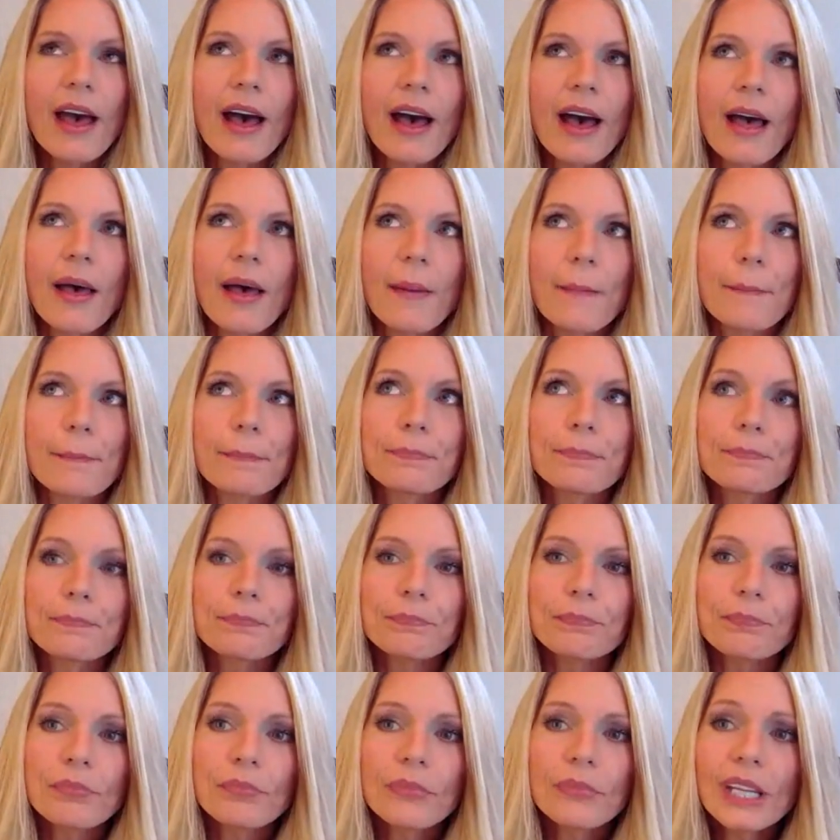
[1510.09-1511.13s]
And
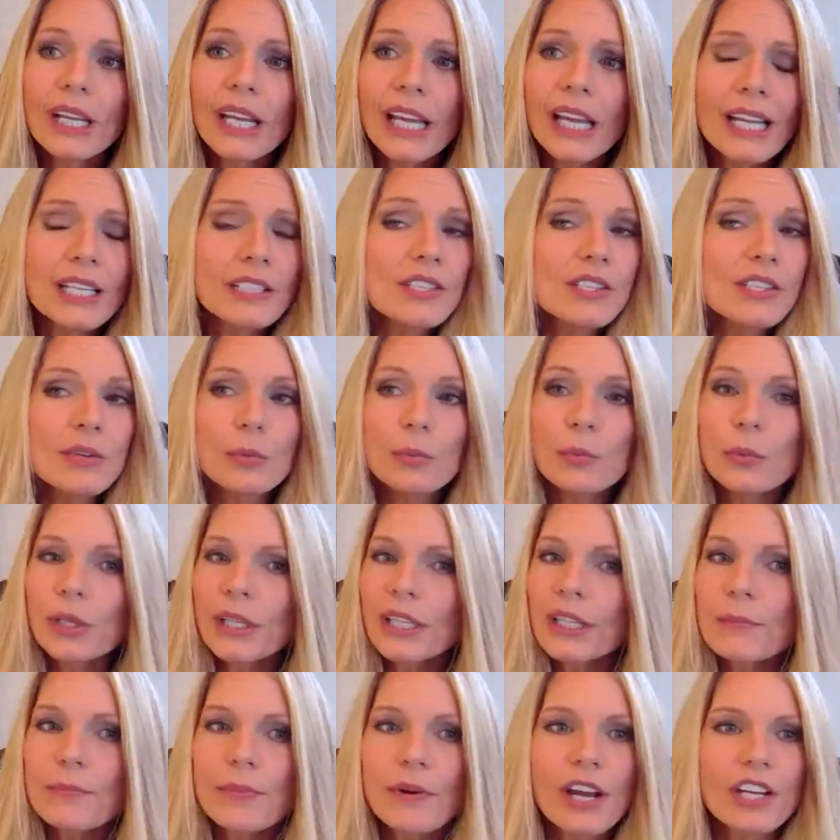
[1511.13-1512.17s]
so
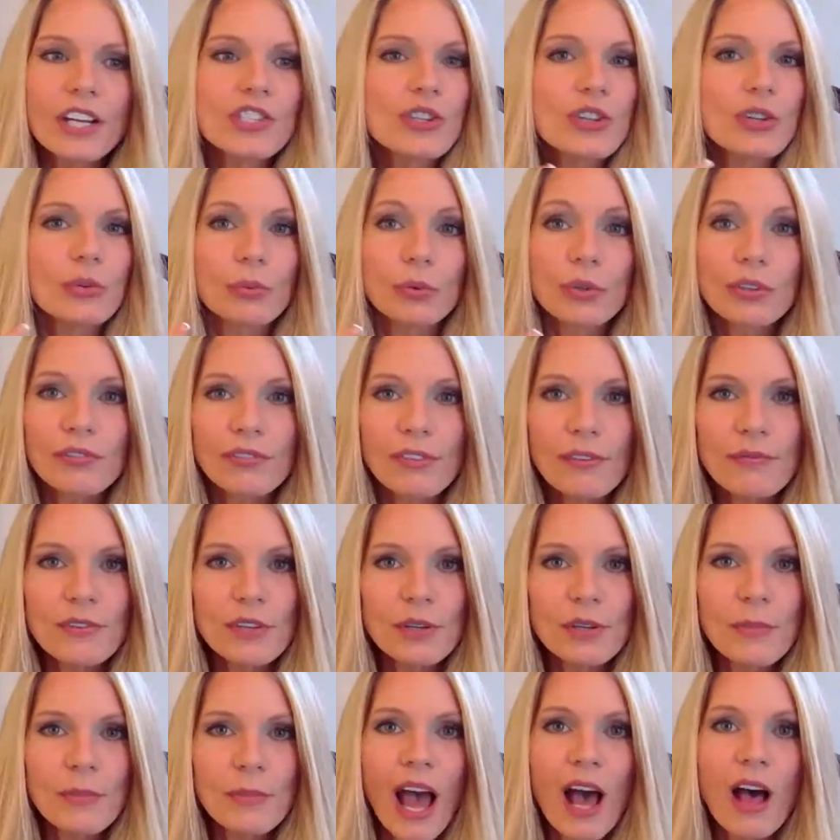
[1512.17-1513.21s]
really brush the roof of
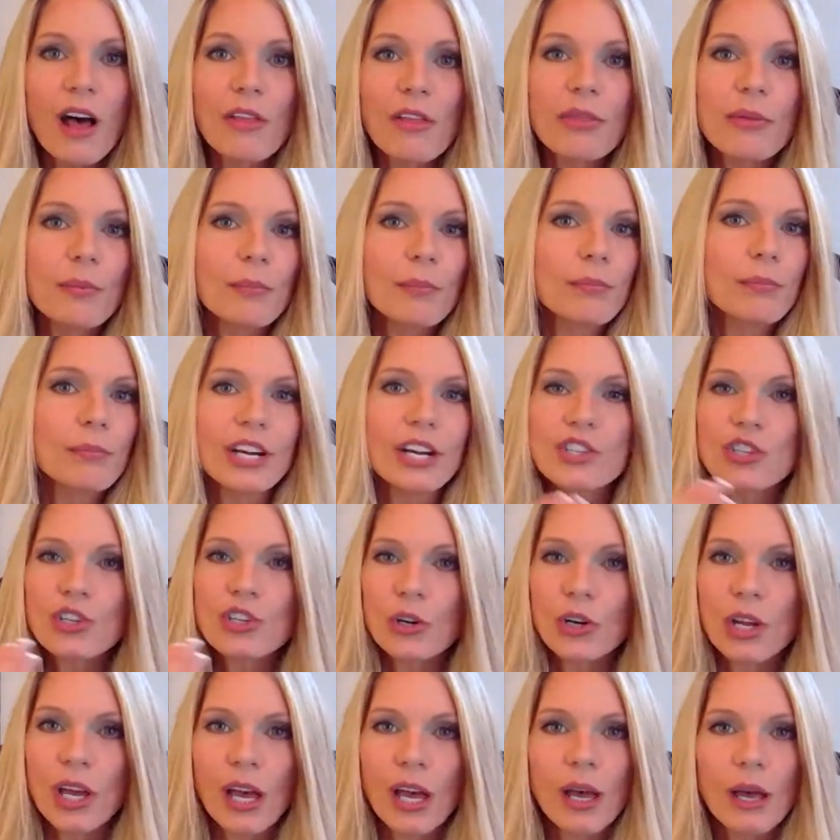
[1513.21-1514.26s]
your mouth, brush
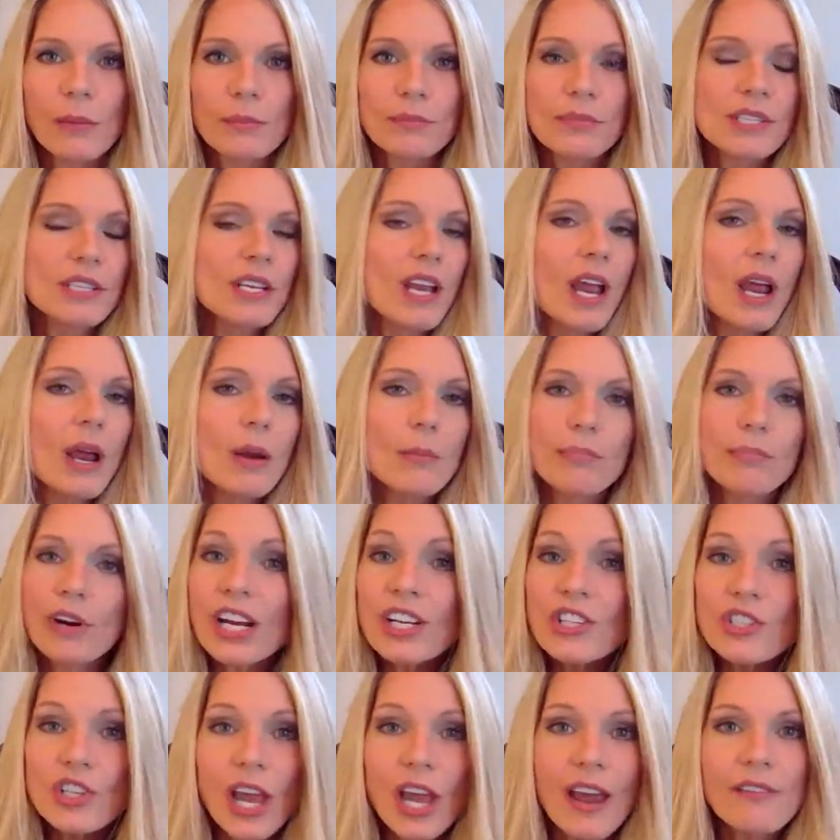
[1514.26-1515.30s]
your gums,
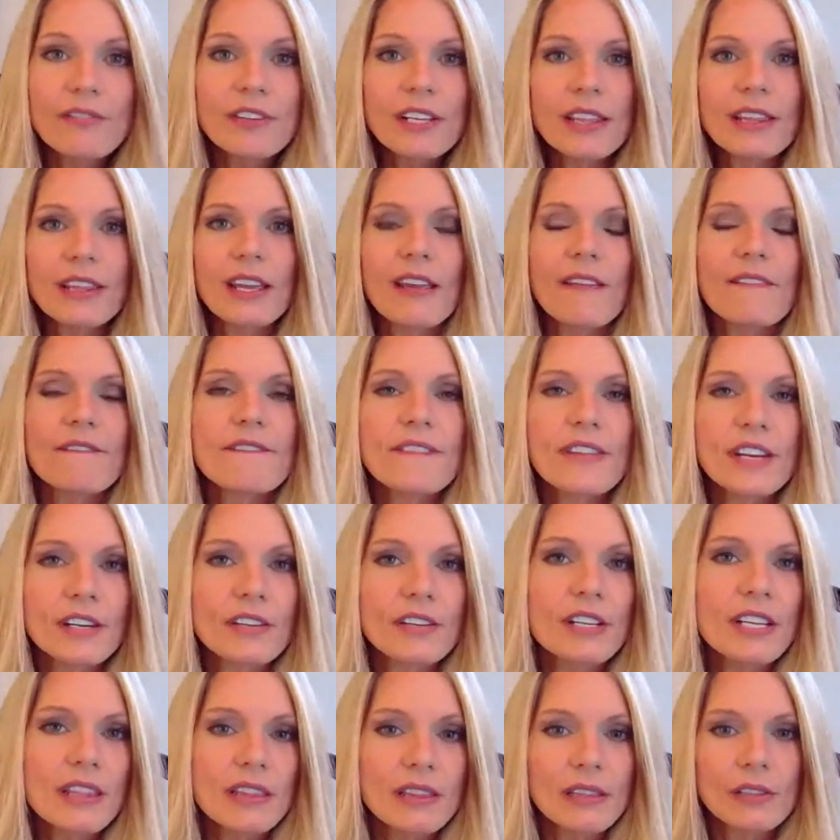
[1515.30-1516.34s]
brush everything
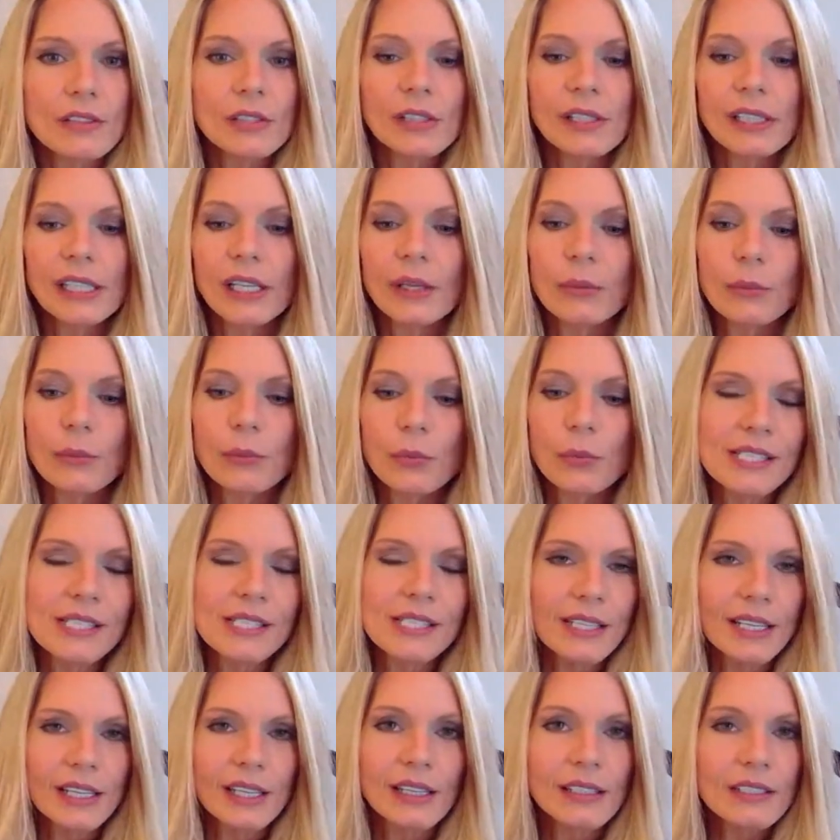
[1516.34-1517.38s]
very thoroughly, rinse
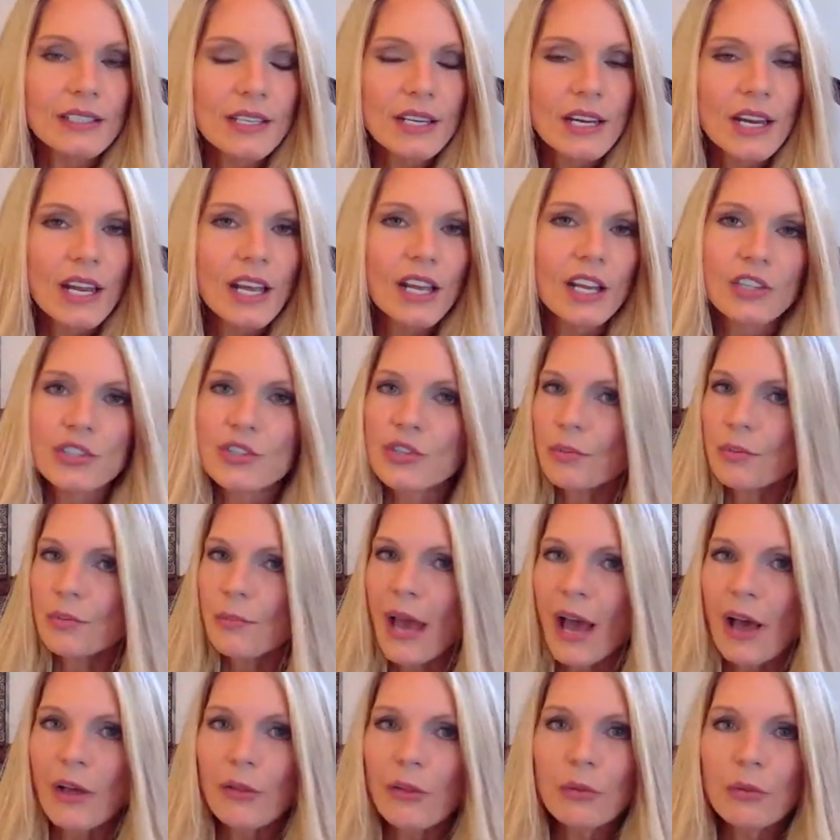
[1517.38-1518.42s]
it, do
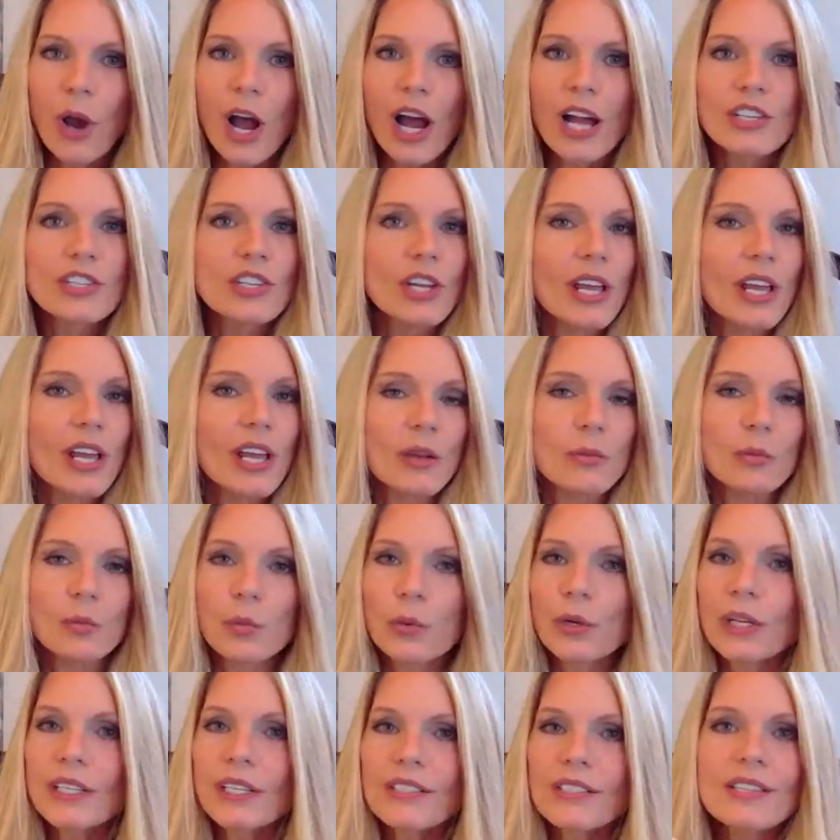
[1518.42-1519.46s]
mouthwash, and then
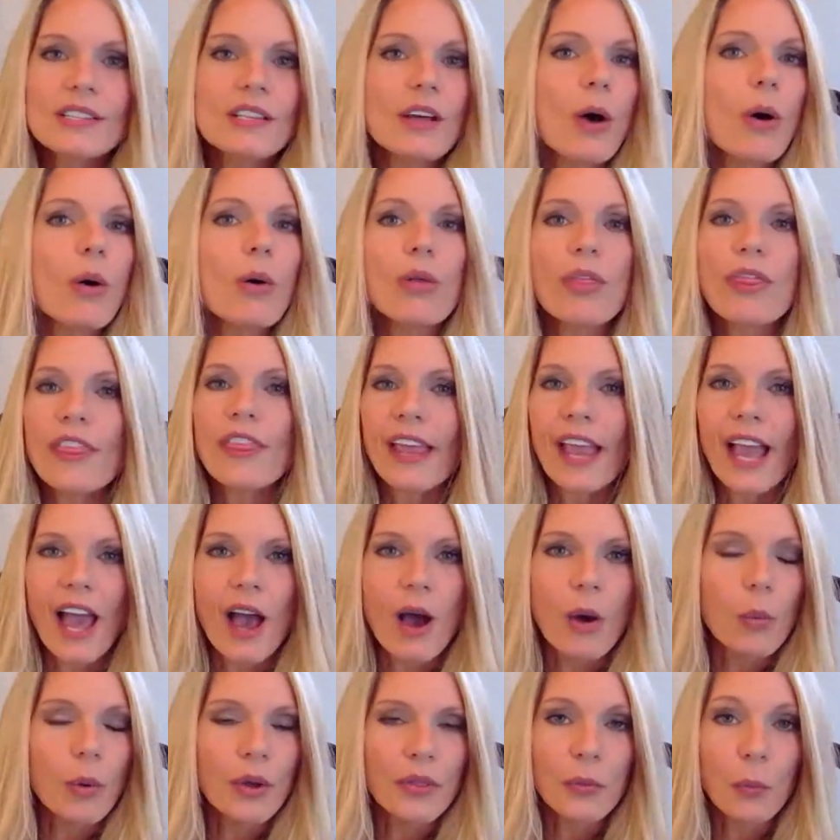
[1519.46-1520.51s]
rinse the whole thing
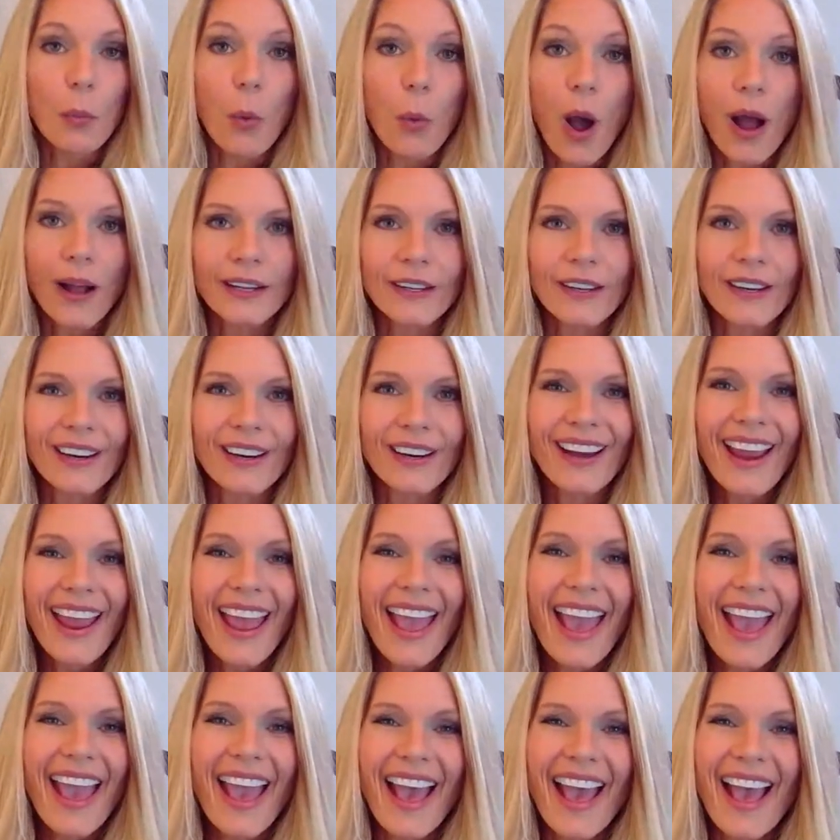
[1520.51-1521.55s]
out with water,
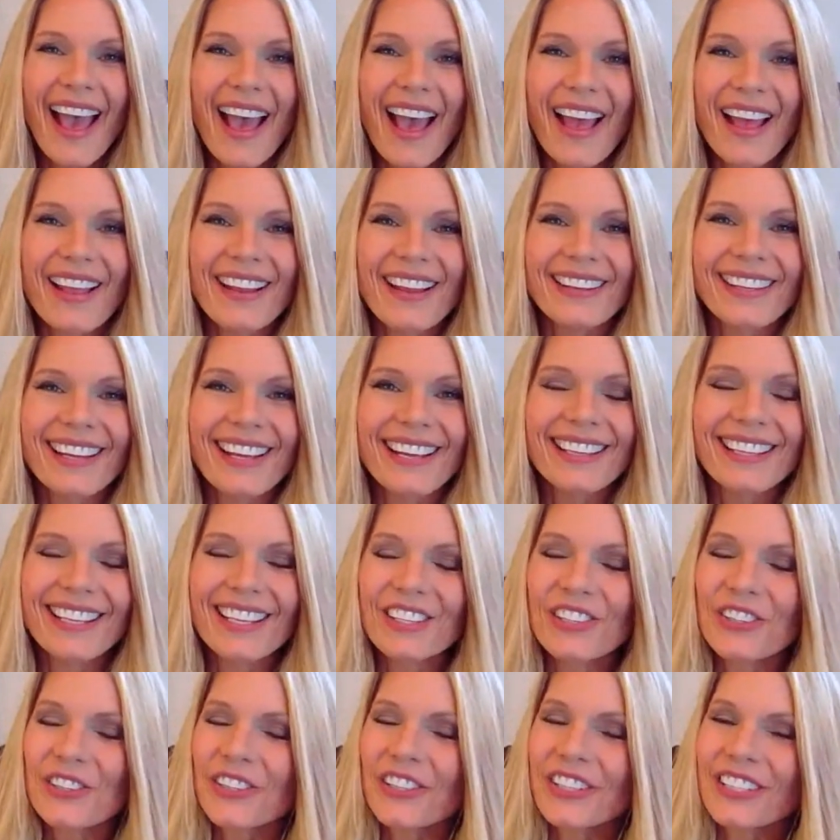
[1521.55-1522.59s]
and
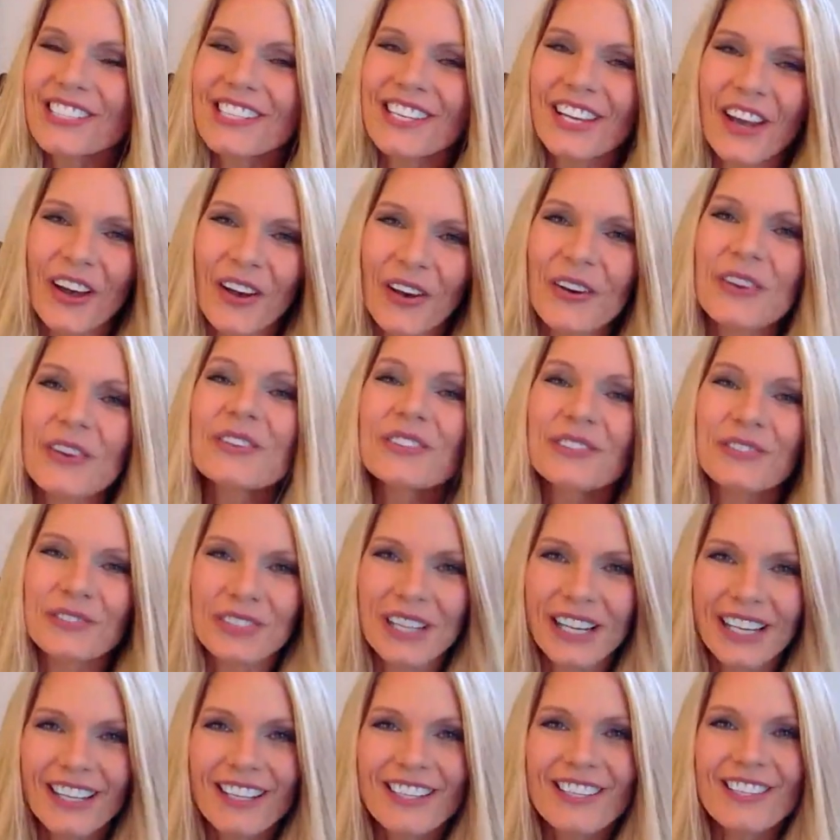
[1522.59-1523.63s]
then you're good to go,
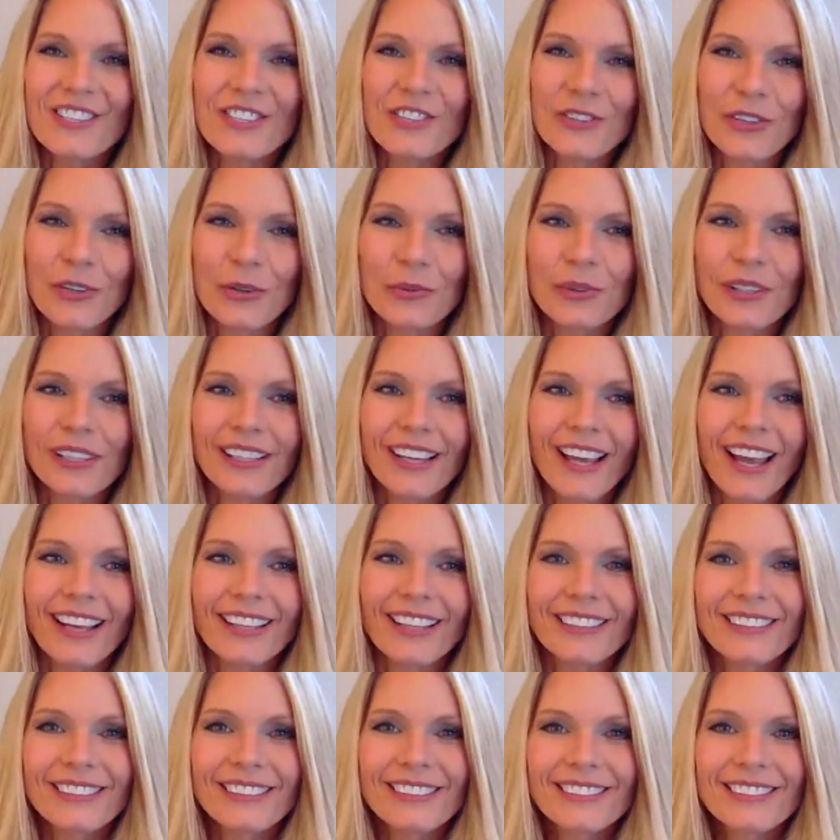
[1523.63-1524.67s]
ready to do your
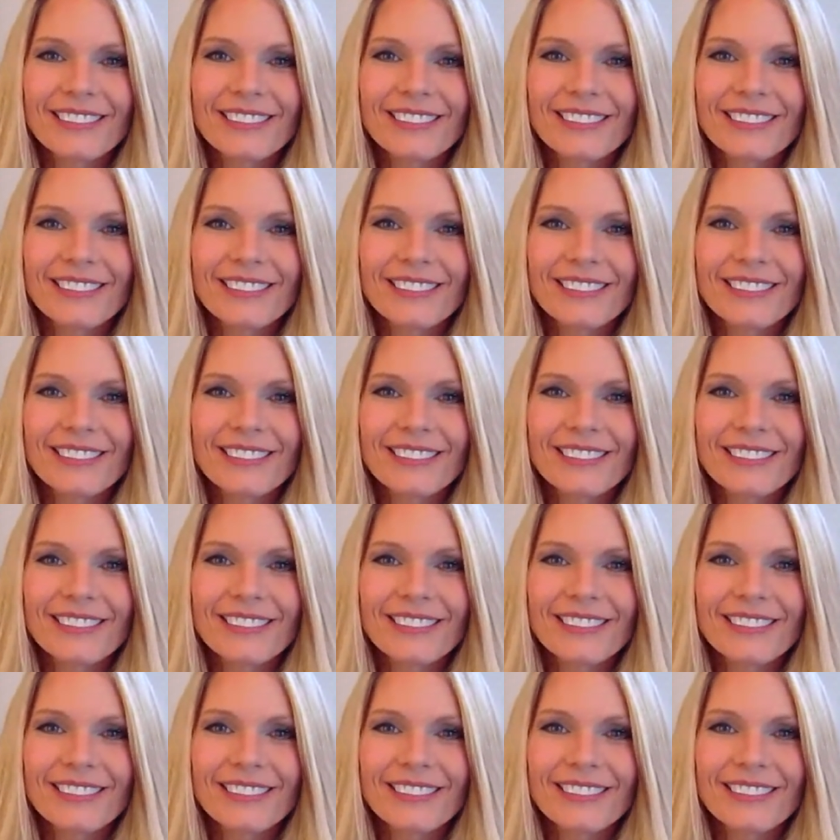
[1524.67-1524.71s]
reline.